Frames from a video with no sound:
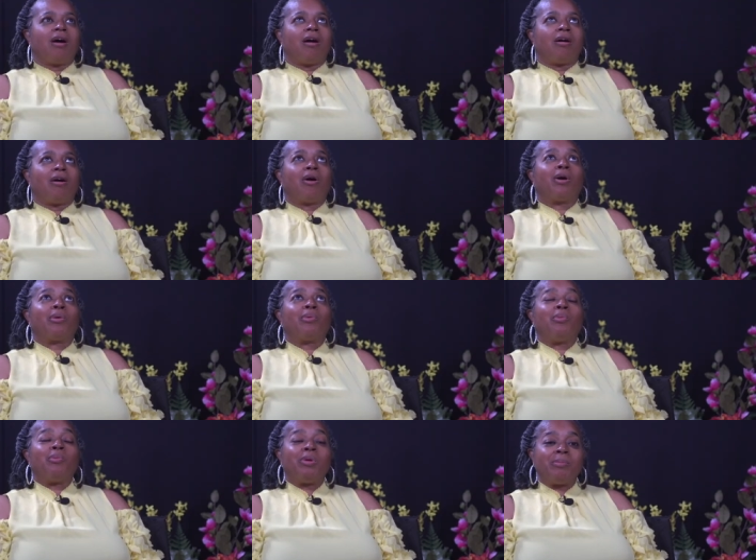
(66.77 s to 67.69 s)
uh, are
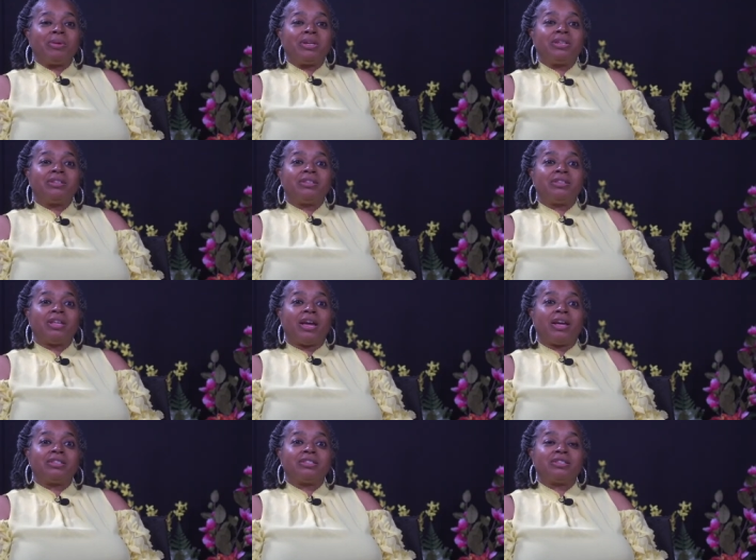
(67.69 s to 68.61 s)
women
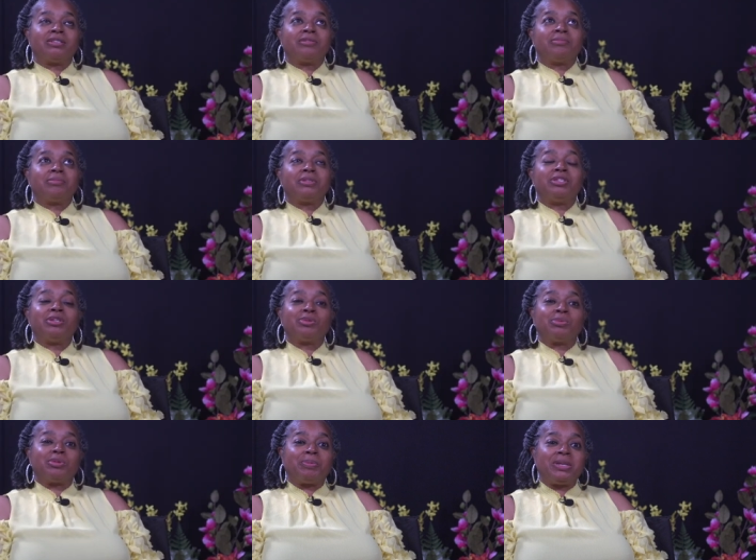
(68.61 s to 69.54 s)
that
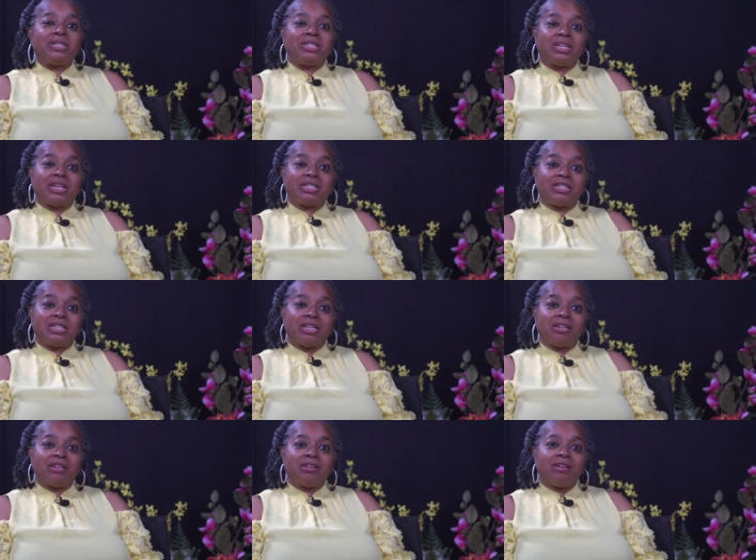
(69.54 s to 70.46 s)
deals with P T S
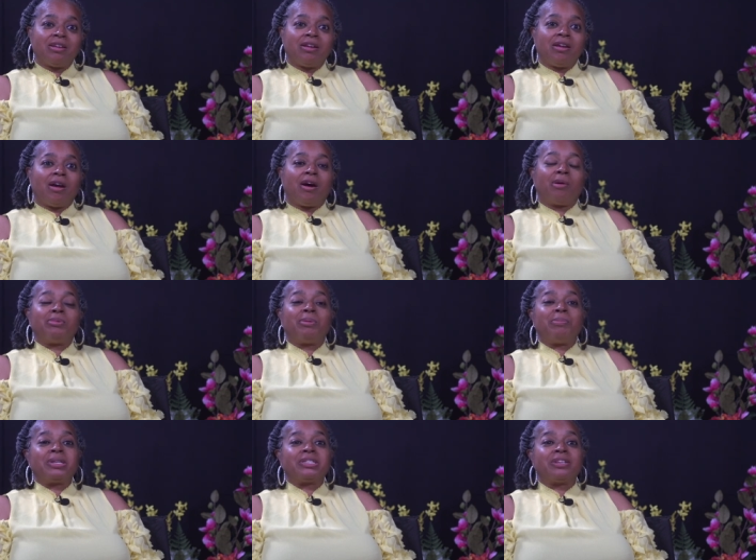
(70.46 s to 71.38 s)
D, um,
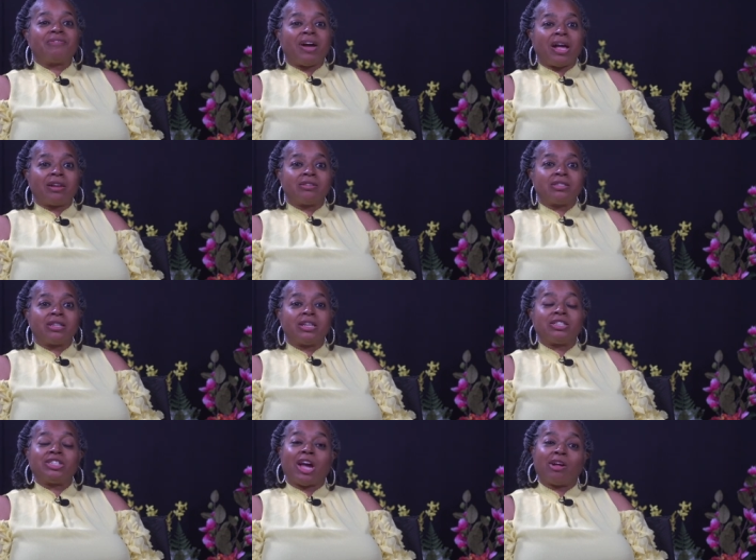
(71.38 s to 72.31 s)
domestic violence,
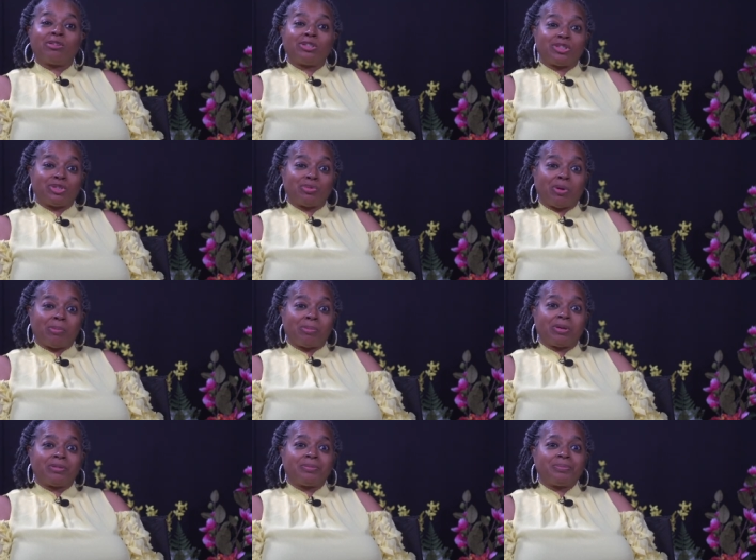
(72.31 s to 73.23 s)
and childhood
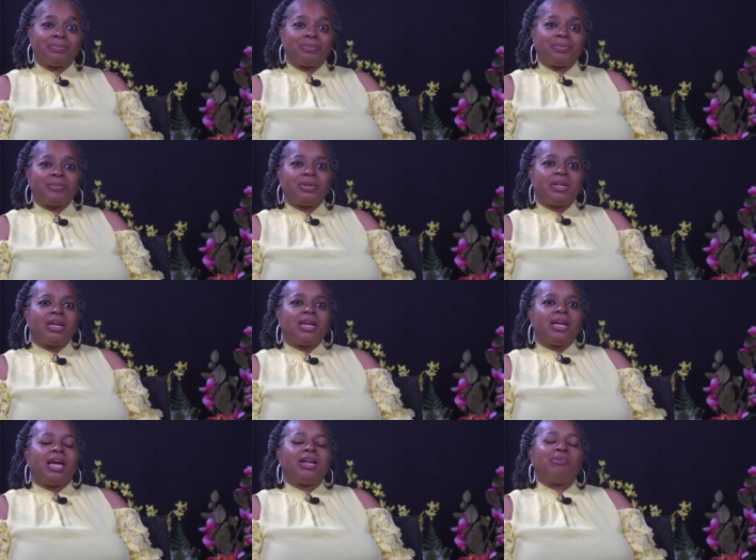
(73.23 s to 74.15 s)
trauma.
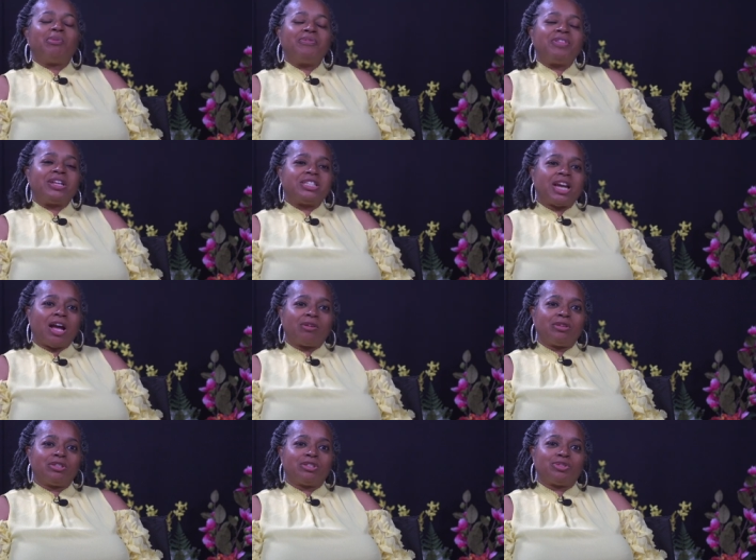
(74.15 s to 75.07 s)
And with that
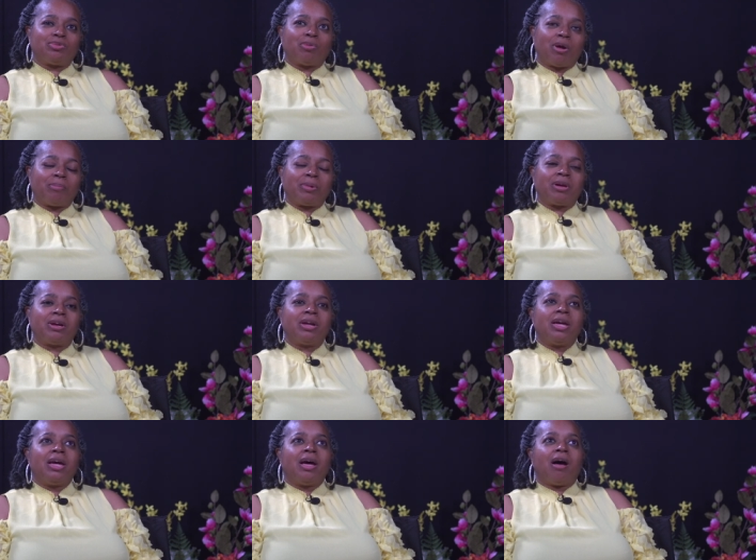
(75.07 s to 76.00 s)
childhood trauma,
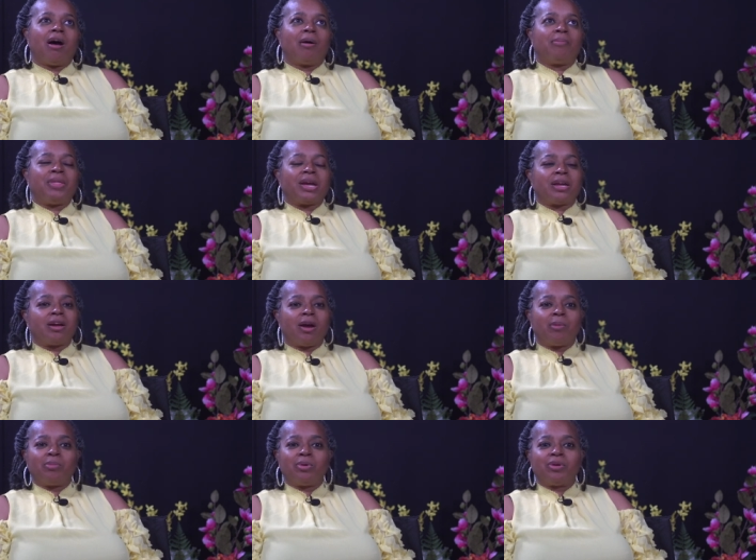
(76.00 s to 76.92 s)
um, that can
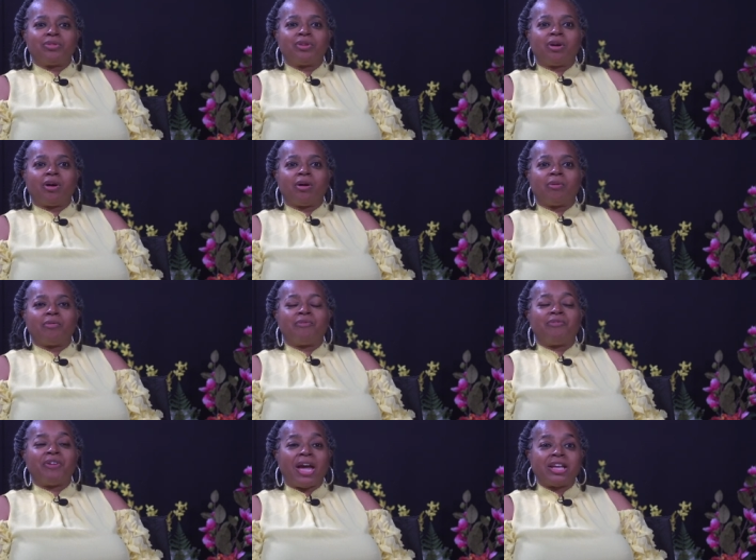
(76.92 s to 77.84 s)
come with a
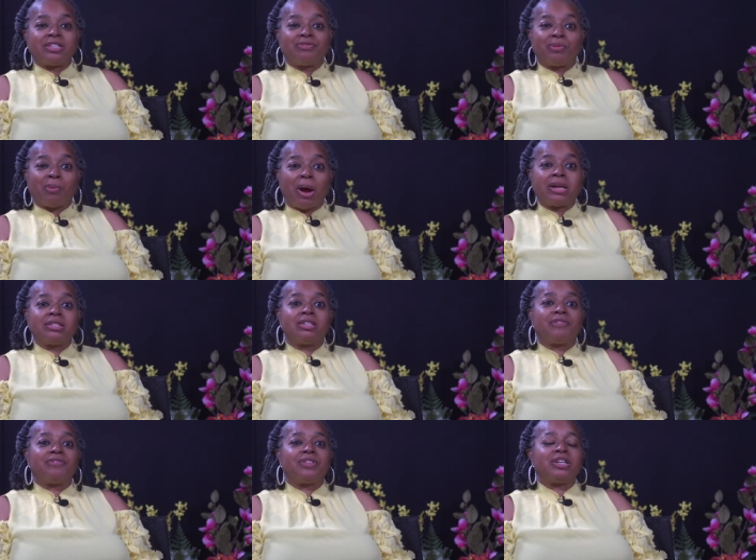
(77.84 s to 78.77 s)
vast variety
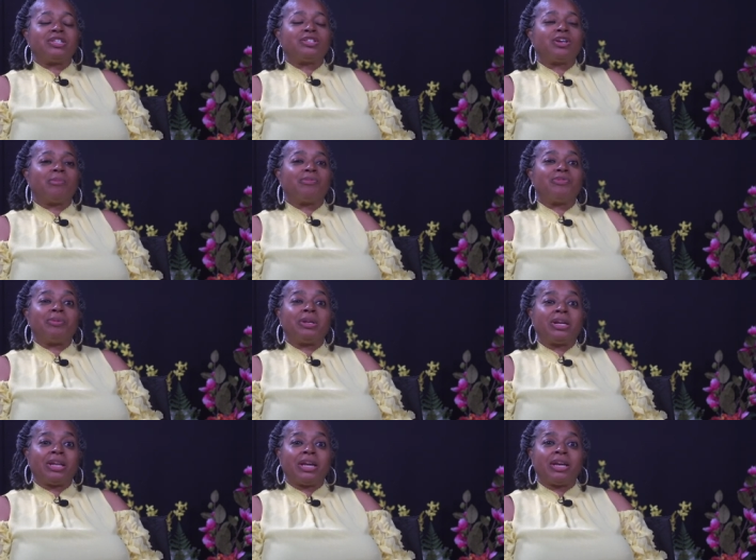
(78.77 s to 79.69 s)
of things. Come from
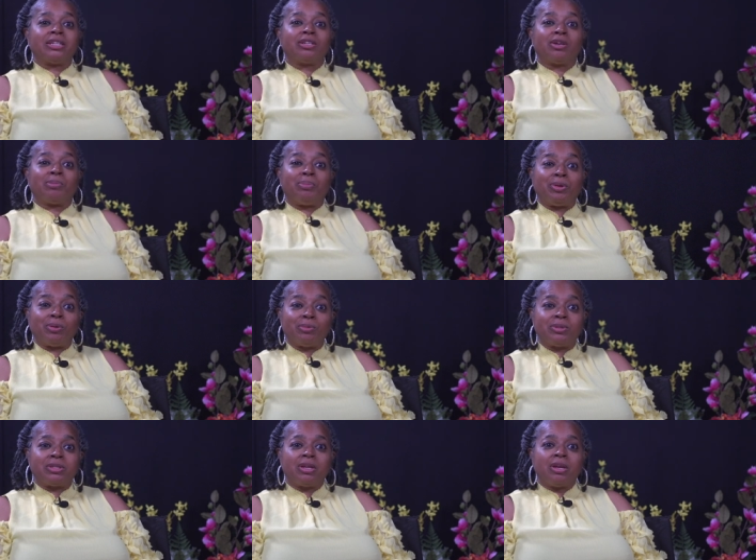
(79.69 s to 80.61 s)
neglect,
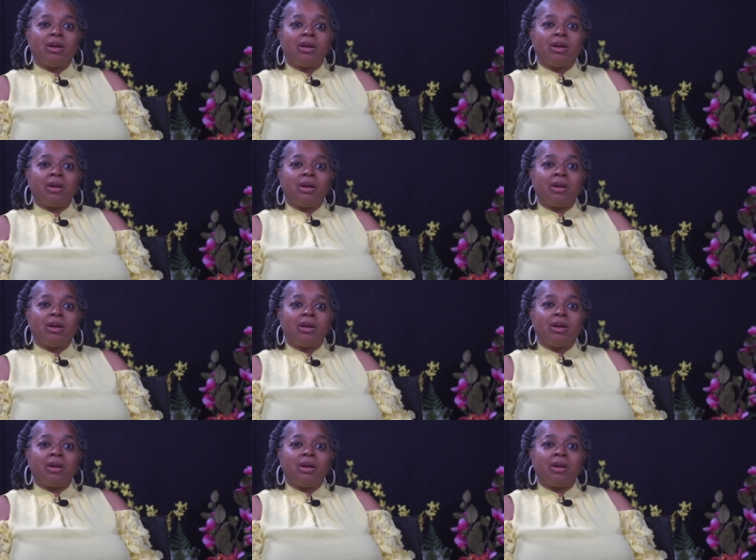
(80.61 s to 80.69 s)
abuse,